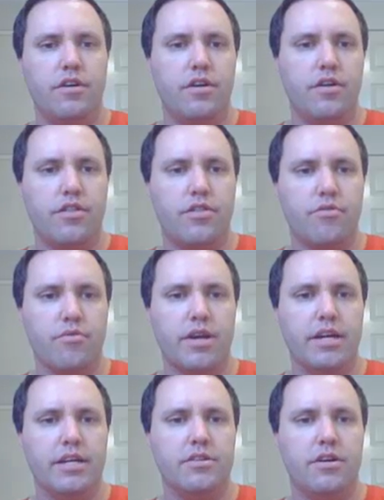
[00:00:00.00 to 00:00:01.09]

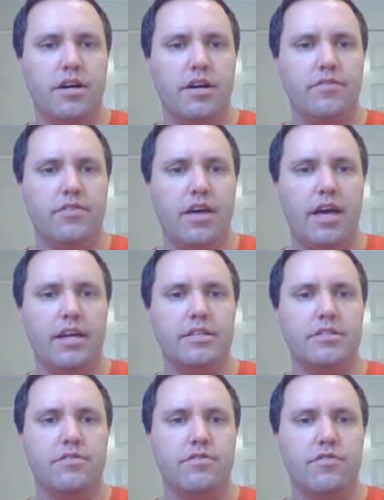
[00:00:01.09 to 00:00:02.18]
3 times
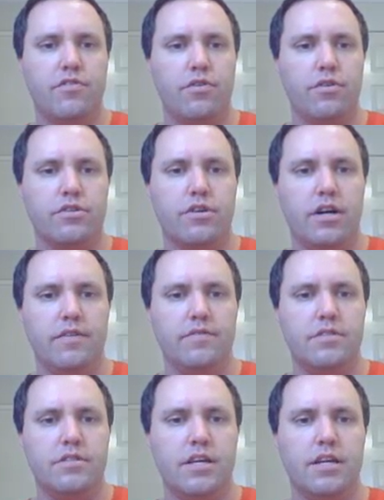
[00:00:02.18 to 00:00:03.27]
8, 4
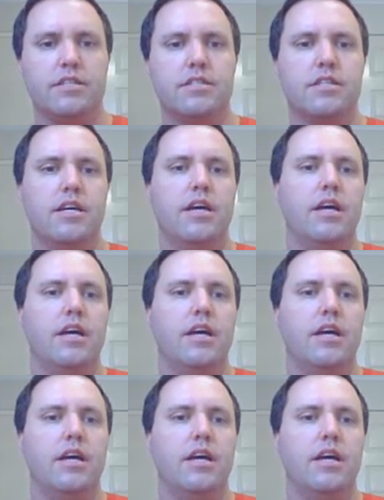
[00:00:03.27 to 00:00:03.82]
times 6,